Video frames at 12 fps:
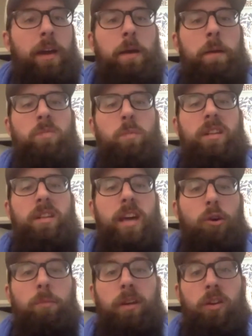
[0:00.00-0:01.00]
but it's
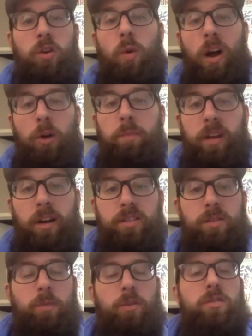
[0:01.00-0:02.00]
helping you help the
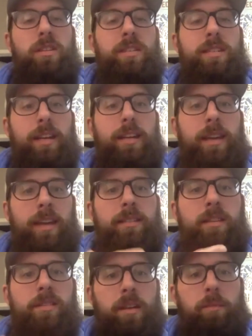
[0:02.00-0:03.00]
customer just say yes to
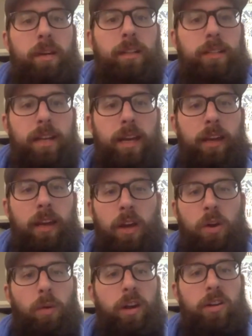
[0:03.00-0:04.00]
something today,
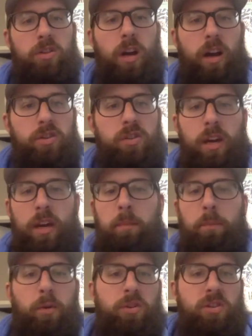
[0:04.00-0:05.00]
right? Josh
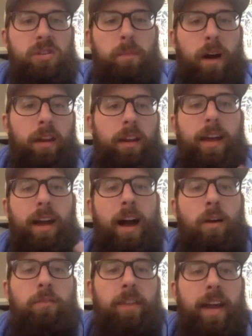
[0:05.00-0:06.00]
preaches about it. How
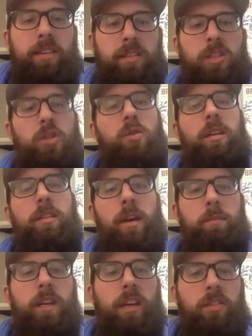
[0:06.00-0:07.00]
fast can you get them
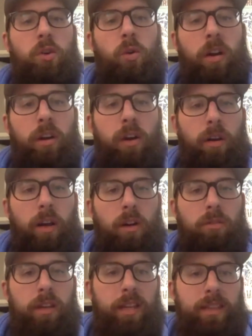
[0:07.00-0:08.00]
to get their credit card out?
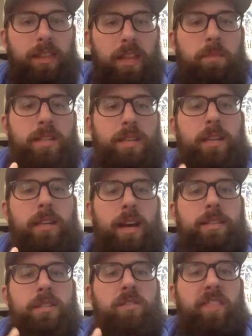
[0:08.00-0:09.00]
Get them to say yes
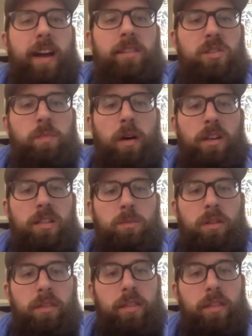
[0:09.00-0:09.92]
as fast as possible. This